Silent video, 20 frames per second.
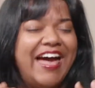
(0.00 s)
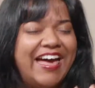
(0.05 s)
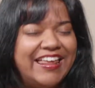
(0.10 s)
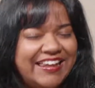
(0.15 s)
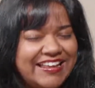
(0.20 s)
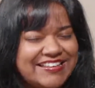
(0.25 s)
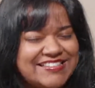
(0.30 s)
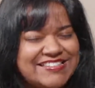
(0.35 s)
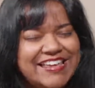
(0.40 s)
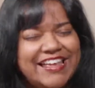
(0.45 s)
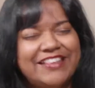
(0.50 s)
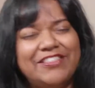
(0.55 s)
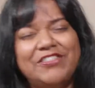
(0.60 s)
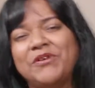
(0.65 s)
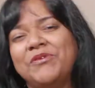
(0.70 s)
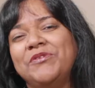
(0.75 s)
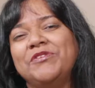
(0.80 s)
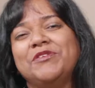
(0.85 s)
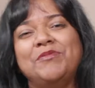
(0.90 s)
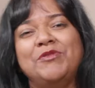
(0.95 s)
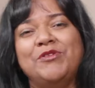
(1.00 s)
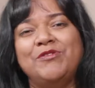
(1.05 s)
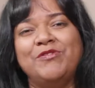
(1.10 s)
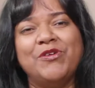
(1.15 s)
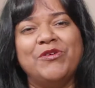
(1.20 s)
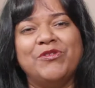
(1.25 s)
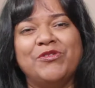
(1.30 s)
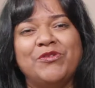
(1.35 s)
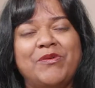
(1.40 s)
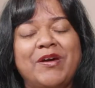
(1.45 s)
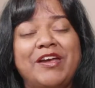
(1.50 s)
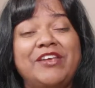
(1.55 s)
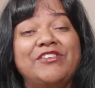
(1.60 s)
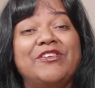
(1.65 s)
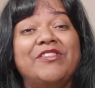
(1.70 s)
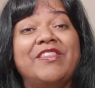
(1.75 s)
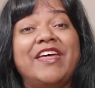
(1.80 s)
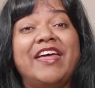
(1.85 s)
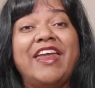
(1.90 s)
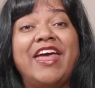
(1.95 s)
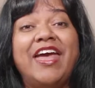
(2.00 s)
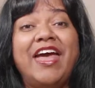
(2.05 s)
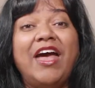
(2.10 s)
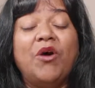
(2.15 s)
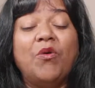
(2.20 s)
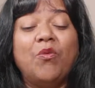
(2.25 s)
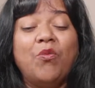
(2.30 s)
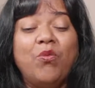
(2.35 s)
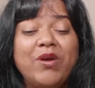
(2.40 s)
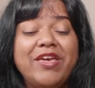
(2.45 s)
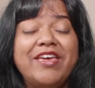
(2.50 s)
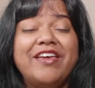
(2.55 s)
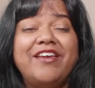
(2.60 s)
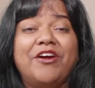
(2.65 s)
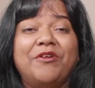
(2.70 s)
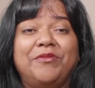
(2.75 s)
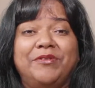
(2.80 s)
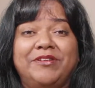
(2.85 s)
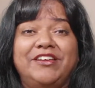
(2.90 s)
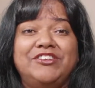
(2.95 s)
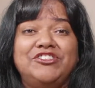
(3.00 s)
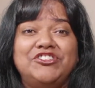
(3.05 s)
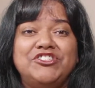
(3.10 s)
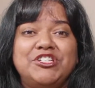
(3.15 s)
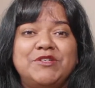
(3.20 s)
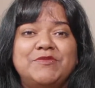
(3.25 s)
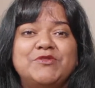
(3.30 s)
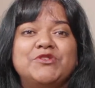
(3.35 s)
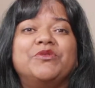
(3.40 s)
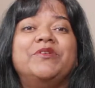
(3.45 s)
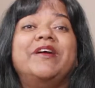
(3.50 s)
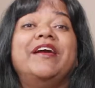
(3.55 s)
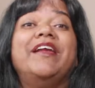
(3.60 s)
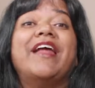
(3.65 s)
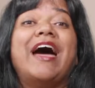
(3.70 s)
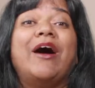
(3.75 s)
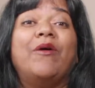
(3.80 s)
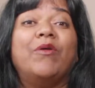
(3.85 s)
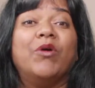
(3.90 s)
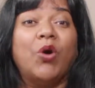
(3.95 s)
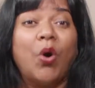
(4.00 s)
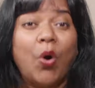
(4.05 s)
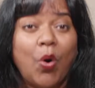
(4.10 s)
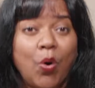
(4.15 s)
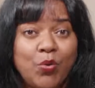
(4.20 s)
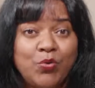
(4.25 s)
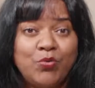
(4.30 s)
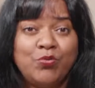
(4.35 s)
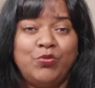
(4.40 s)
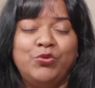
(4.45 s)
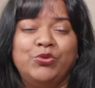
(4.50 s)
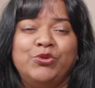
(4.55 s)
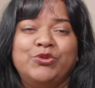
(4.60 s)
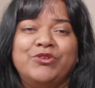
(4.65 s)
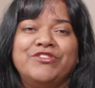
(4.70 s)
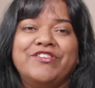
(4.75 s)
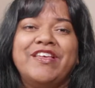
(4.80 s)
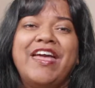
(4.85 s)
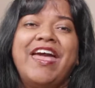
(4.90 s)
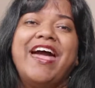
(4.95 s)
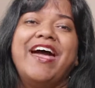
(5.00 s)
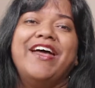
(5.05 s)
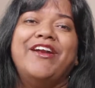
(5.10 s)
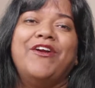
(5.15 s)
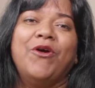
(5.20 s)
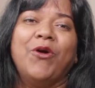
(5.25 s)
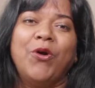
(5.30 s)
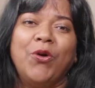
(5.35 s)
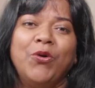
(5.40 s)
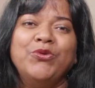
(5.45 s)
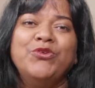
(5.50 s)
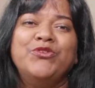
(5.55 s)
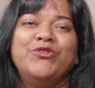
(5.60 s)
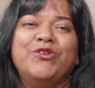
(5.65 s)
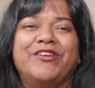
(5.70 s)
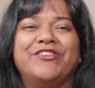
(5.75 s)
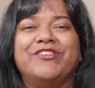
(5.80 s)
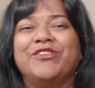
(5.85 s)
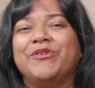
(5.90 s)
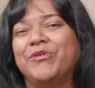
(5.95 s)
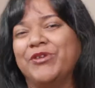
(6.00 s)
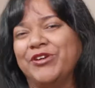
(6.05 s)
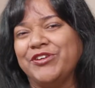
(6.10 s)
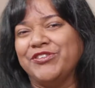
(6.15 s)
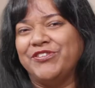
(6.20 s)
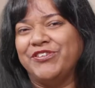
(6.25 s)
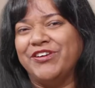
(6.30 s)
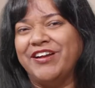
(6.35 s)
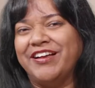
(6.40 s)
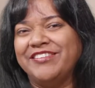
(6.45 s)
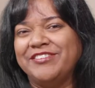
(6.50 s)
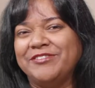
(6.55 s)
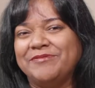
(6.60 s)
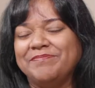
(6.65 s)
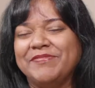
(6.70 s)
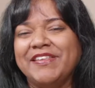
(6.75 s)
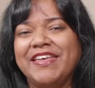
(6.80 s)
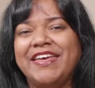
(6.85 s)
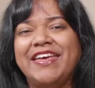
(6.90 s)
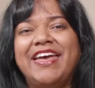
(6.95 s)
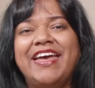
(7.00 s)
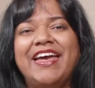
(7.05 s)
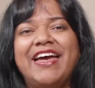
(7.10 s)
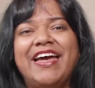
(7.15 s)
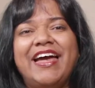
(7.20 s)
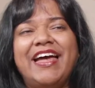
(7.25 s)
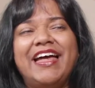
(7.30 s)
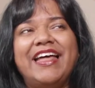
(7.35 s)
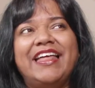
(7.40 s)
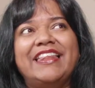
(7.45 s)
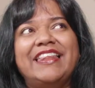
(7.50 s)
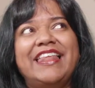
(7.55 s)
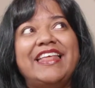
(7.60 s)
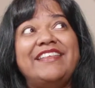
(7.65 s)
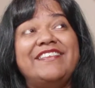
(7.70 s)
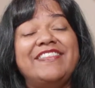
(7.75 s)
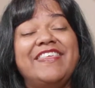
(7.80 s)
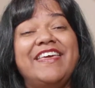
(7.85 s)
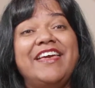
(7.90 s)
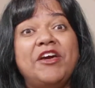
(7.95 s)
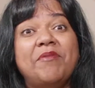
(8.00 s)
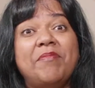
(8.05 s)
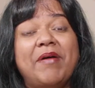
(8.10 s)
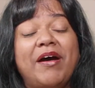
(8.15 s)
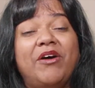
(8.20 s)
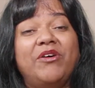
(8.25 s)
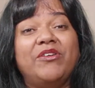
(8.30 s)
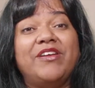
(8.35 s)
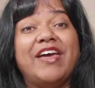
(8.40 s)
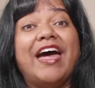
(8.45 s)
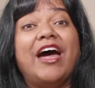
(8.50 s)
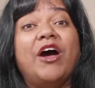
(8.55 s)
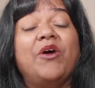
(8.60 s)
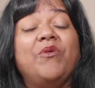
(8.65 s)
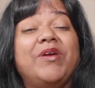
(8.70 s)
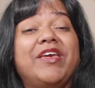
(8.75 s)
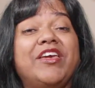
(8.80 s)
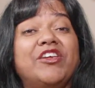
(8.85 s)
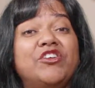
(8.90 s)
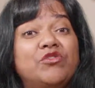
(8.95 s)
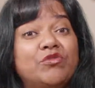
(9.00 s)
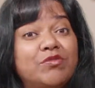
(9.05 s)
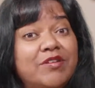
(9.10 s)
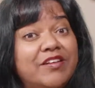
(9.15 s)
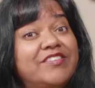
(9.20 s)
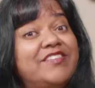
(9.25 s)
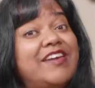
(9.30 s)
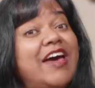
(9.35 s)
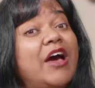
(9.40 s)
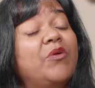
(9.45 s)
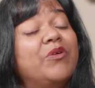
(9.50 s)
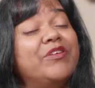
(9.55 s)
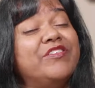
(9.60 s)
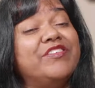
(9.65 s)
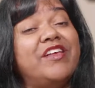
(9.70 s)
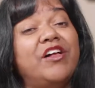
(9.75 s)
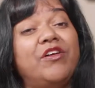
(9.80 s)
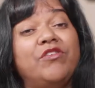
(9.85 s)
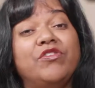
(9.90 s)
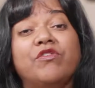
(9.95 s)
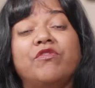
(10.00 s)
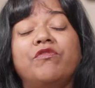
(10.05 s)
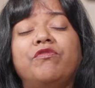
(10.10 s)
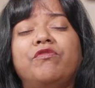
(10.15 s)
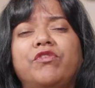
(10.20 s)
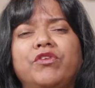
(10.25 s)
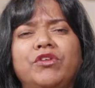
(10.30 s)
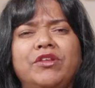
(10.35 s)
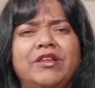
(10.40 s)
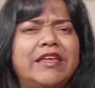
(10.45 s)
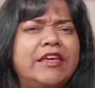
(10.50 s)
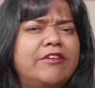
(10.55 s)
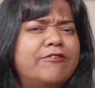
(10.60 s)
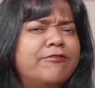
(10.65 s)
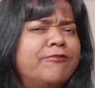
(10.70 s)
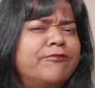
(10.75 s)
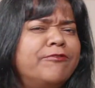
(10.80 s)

And let's get those and move those away so that we in our relationships create our own rules and our own trust that works for us. Let's think about how we can trust ourselves fully